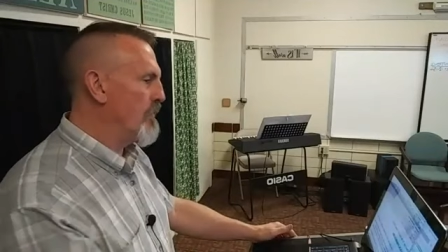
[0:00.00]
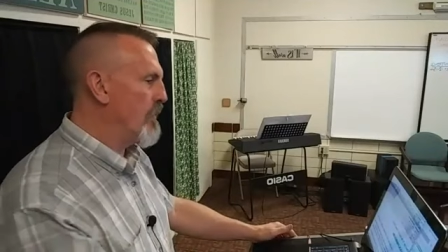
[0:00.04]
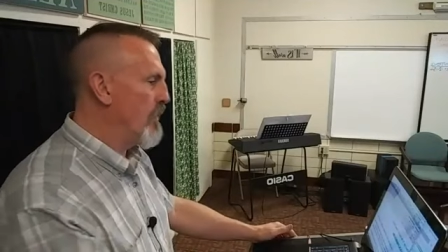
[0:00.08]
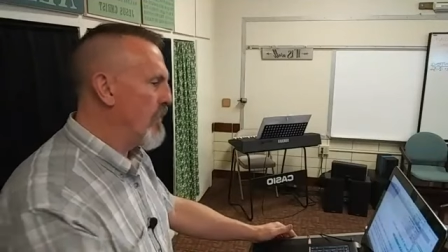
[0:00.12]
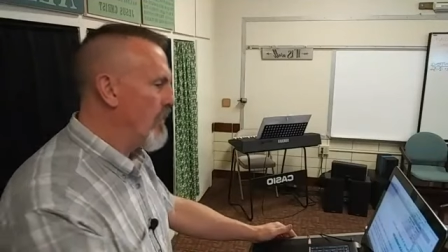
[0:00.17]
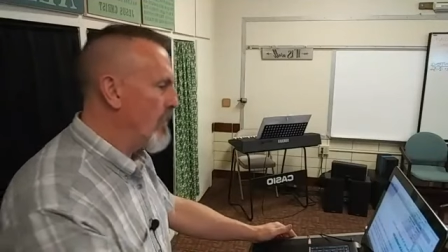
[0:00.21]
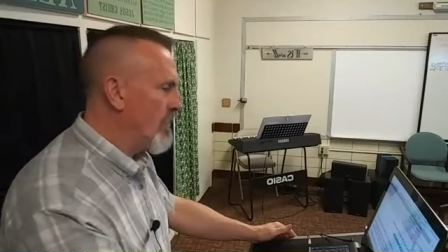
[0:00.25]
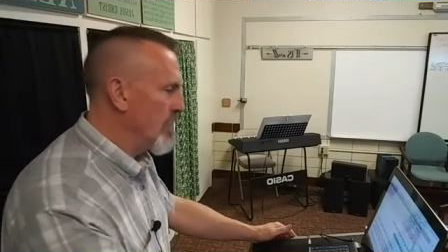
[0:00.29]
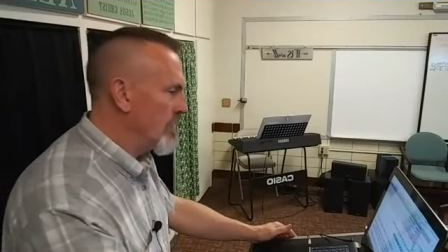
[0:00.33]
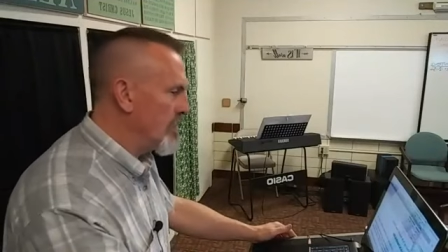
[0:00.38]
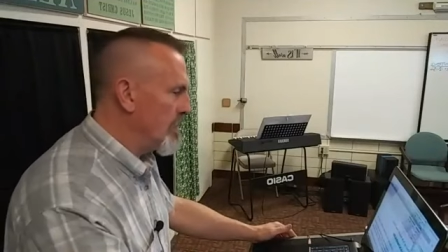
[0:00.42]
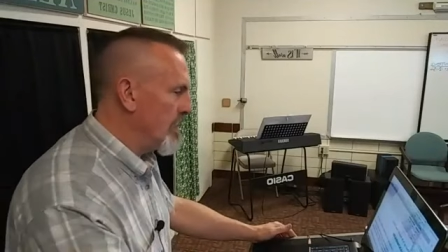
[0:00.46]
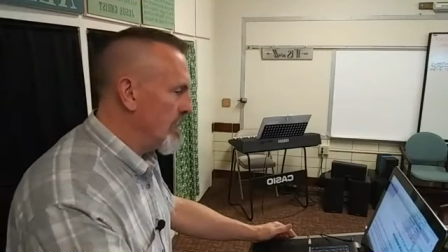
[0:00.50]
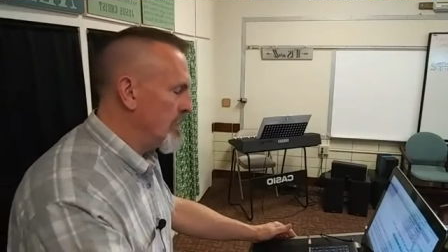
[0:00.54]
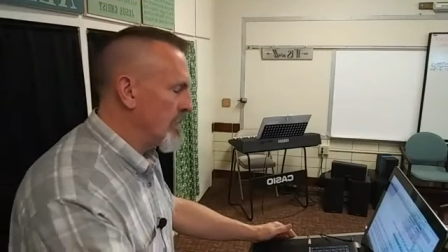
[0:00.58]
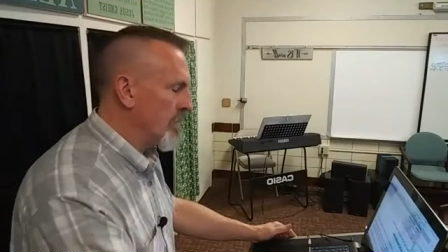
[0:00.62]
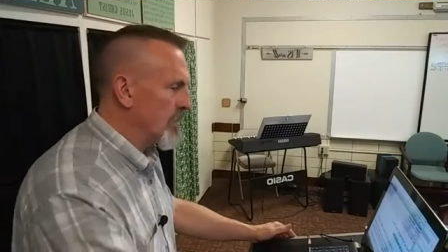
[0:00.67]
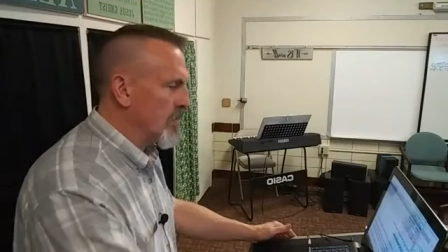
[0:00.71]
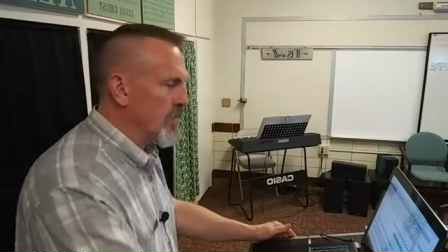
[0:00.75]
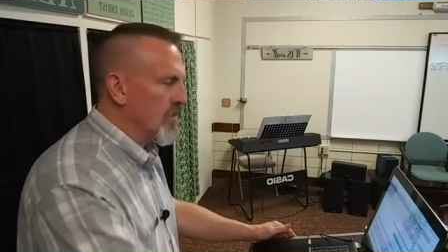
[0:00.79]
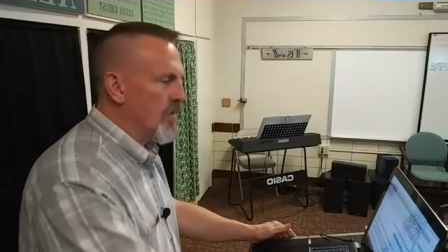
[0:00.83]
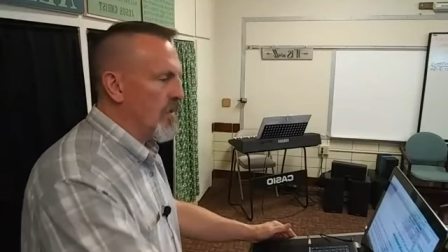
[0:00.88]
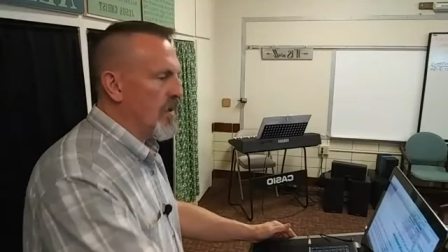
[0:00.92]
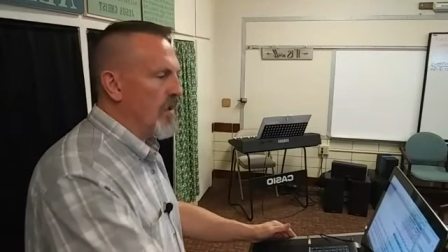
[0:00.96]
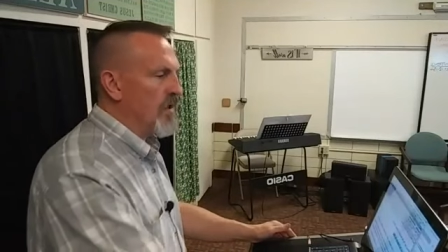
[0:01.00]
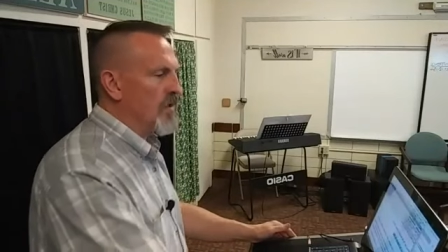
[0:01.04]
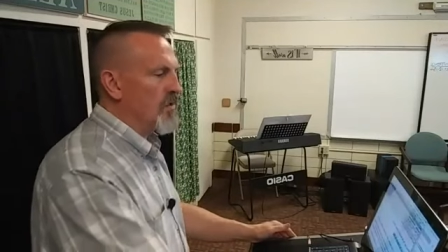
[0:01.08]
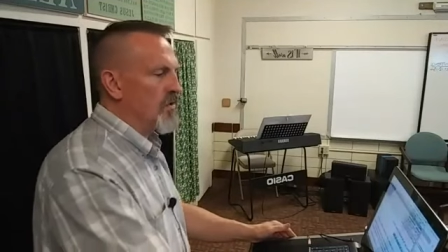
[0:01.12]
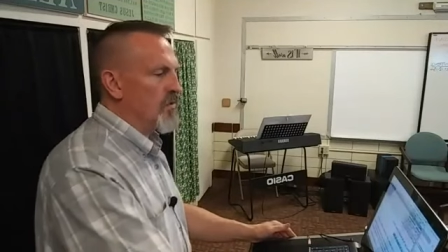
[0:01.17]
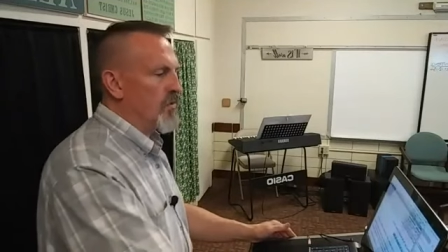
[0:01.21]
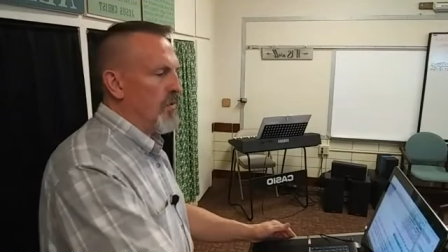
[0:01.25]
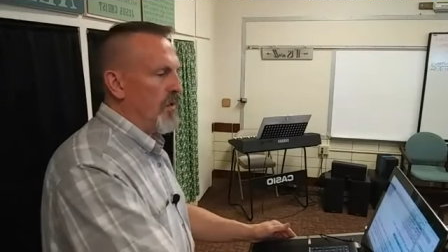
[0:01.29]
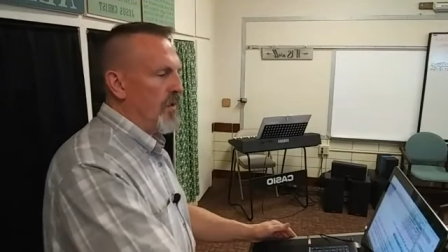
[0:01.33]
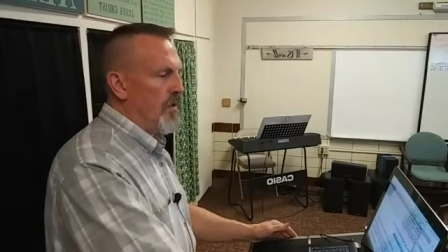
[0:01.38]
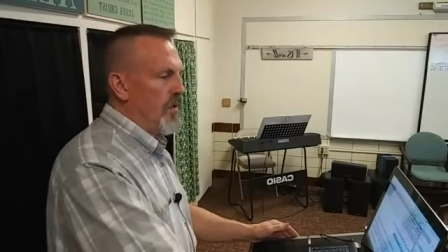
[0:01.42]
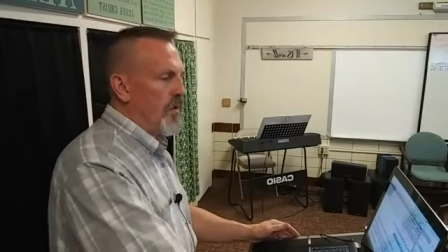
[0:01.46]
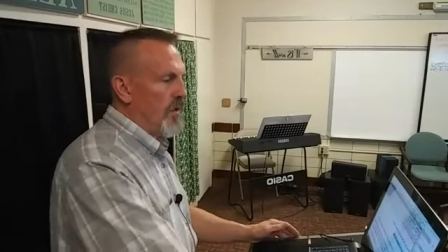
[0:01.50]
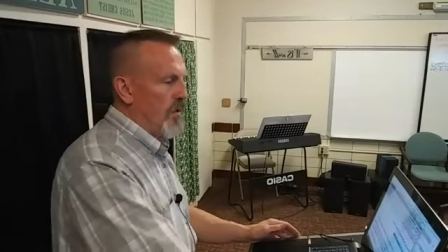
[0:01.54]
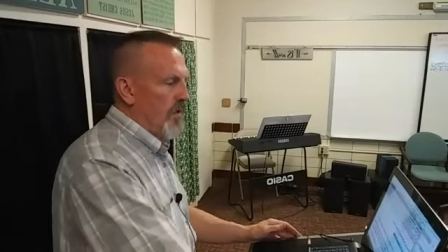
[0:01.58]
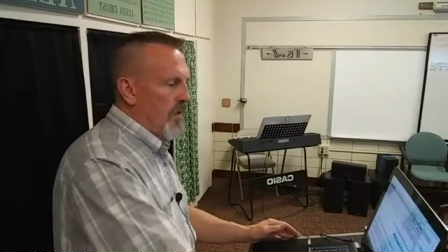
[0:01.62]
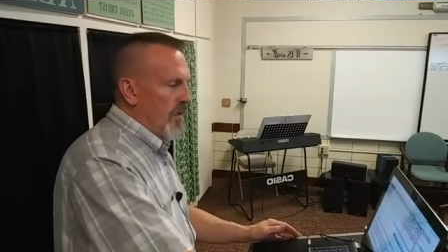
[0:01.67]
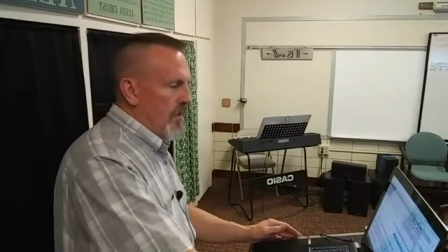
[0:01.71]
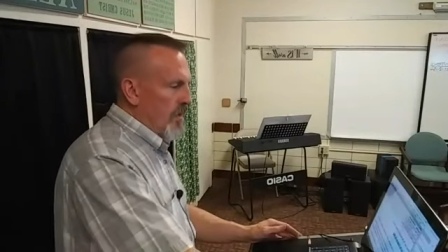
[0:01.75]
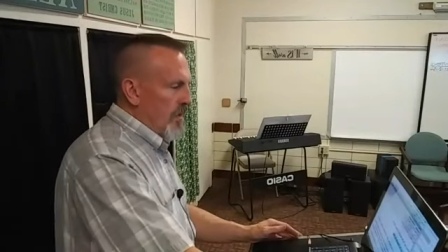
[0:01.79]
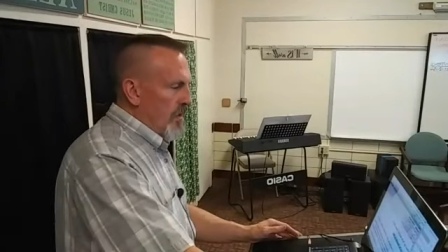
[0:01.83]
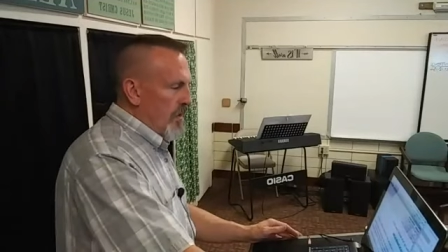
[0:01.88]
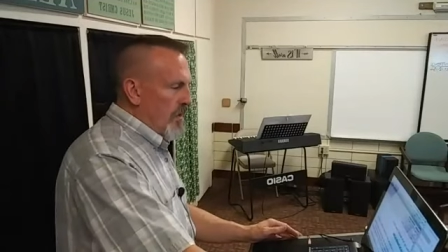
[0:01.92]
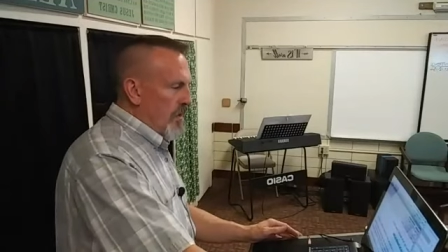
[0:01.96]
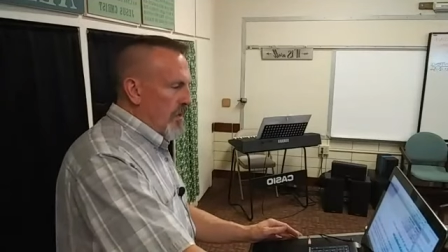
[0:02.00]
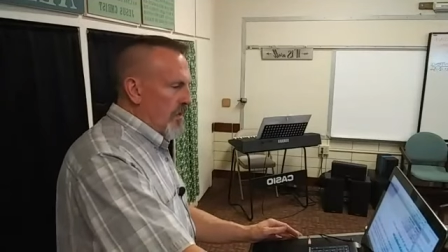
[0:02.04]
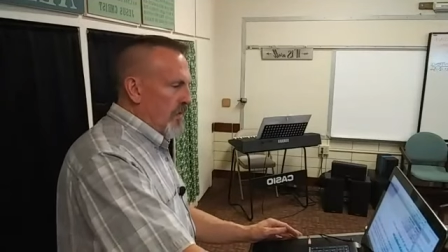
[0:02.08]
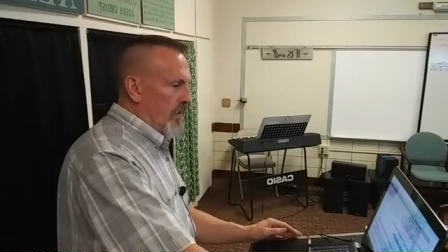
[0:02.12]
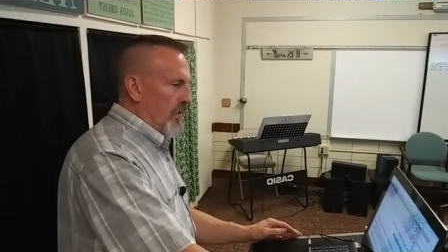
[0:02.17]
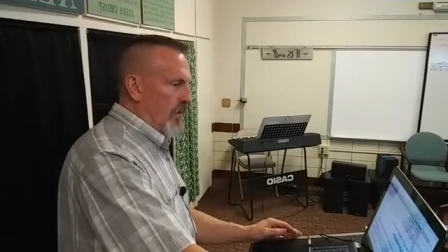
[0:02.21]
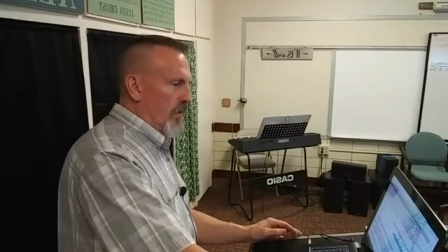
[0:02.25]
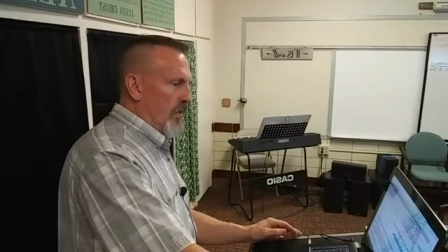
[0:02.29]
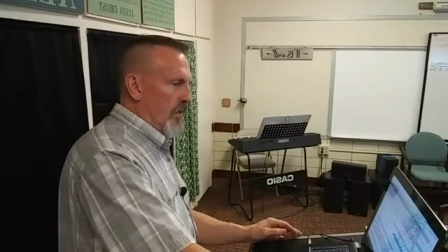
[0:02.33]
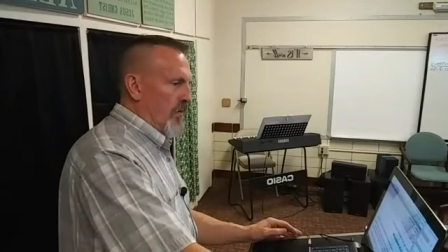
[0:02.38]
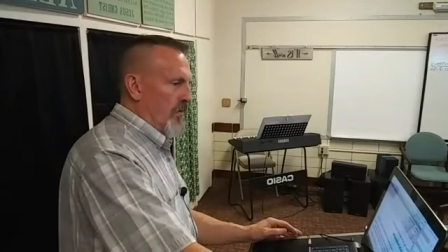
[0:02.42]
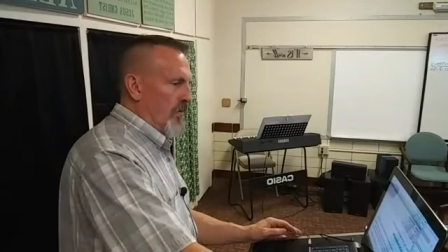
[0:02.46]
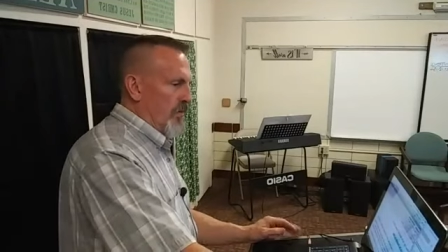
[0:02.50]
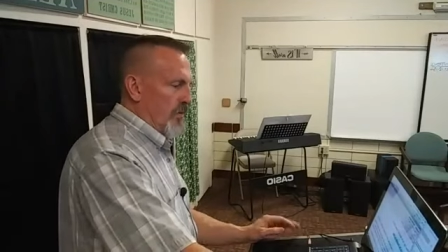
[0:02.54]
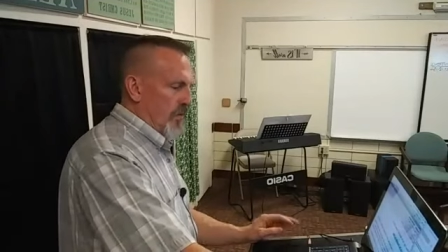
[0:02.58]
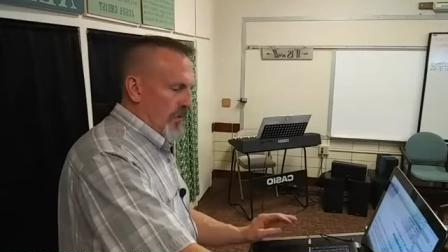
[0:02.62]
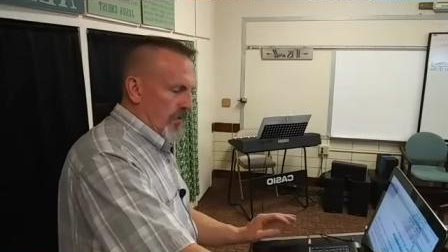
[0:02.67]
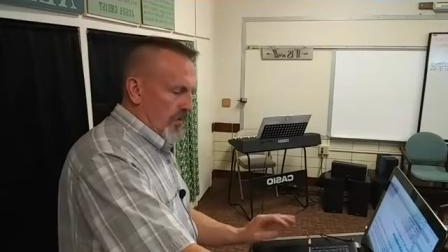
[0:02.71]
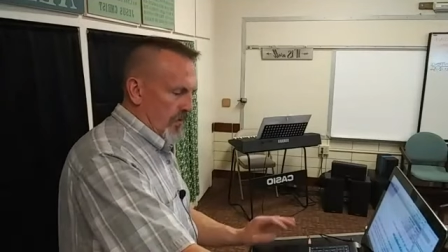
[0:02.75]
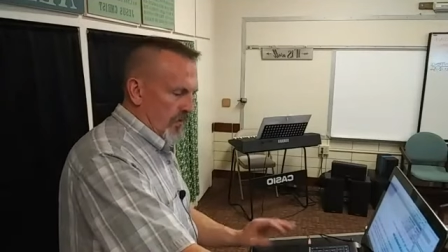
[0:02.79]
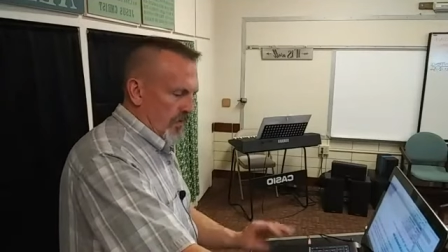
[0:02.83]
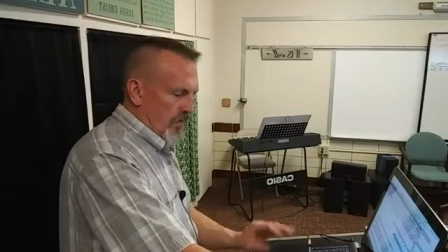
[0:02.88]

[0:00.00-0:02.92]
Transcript: our Lord Jesus Christ, we learned